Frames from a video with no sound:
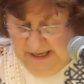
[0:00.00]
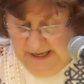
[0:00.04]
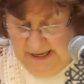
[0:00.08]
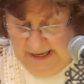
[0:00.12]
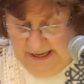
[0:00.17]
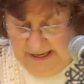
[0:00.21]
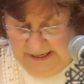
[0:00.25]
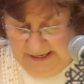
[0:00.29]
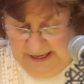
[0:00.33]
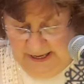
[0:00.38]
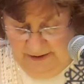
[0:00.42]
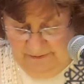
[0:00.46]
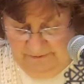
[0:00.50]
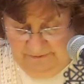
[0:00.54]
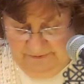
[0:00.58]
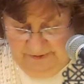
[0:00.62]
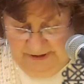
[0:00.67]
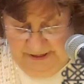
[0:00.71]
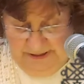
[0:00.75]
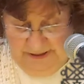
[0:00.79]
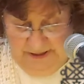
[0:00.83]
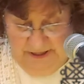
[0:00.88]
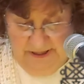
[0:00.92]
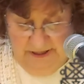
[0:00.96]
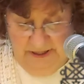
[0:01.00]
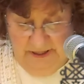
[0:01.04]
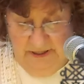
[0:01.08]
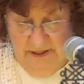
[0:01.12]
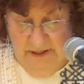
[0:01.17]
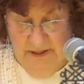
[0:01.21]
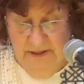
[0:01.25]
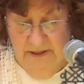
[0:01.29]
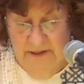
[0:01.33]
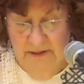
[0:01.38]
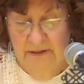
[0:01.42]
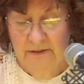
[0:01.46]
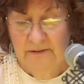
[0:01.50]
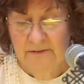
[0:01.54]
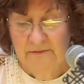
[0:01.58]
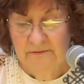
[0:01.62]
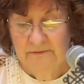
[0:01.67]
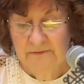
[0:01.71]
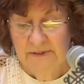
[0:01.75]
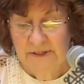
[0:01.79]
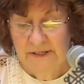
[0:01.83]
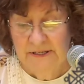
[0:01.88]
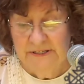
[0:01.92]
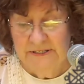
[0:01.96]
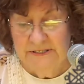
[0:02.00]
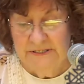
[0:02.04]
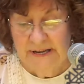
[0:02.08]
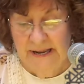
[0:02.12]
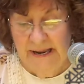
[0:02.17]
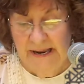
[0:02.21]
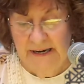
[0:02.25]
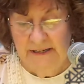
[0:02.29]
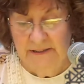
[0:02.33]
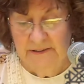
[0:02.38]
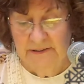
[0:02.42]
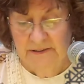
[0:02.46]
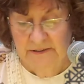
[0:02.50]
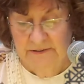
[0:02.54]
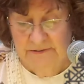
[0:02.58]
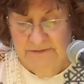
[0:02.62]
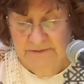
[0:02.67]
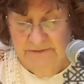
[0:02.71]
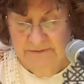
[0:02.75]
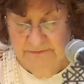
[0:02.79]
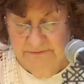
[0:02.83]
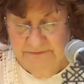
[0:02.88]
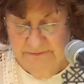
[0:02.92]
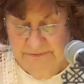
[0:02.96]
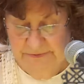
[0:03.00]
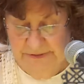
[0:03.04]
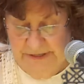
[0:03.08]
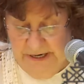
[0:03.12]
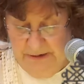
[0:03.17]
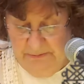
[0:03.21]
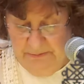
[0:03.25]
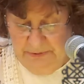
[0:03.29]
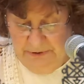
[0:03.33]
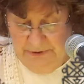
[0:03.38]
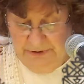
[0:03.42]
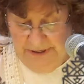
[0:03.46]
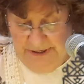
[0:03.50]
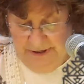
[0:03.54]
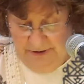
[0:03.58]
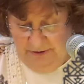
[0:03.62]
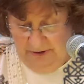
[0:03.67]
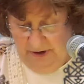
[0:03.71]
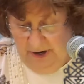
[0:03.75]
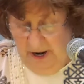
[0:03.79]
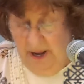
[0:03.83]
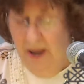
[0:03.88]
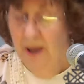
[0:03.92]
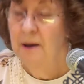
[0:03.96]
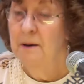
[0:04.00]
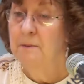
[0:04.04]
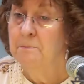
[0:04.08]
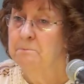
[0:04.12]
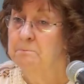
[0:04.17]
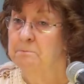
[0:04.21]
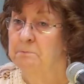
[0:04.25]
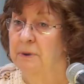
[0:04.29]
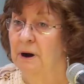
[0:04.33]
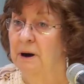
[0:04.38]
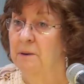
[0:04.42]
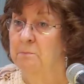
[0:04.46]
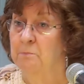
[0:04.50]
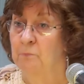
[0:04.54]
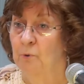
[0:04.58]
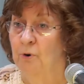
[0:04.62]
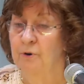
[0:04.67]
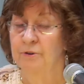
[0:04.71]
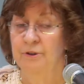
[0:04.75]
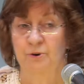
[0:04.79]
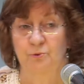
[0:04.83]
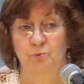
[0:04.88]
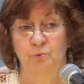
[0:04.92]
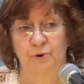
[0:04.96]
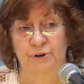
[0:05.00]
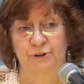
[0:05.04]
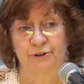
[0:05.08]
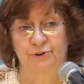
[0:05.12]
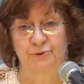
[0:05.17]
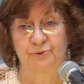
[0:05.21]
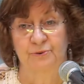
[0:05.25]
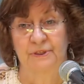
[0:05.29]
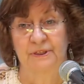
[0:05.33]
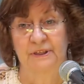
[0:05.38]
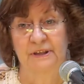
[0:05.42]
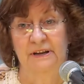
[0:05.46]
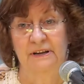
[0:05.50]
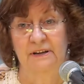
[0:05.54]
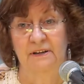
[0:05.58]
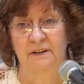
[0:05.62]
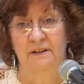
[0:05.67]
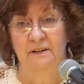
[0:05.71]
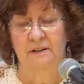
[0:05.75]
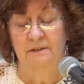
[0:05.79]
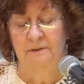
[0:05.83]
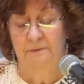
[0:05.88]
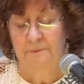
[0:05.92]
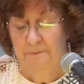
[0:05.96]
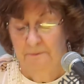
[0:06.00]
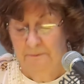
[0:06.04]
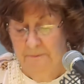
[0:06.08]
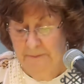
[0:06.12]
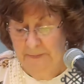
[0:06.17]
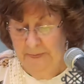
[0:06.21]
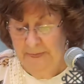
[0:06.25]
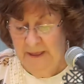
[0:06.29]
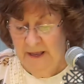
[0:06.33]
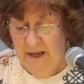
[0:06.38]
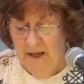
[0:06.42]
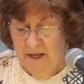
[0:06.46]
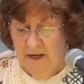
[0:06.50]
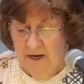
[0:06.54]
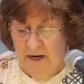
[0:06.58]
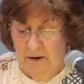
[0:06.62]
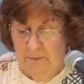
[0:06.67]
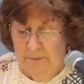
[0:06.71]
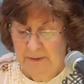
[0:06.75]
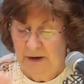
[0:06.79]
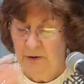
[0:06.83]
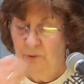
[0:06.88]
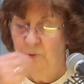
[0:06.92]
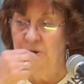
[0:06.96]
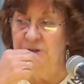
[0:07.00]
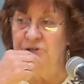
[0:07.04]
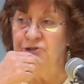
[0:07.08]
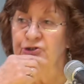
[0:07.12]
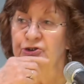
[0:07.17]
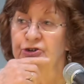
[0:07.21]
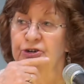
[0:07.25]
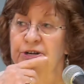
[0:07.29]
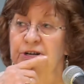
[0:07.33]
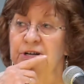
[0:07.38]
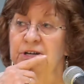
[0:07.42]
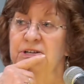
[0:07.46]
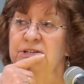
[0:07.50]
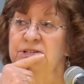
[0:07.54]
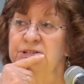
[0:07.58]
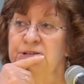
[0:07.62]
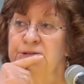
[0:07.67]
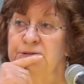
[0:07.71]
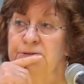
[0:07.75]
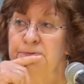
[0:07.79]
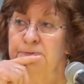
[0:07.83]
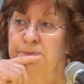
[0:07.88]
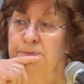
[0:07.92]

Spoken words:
I can't find the exact number here, but more than what you'd think. Now, my question is,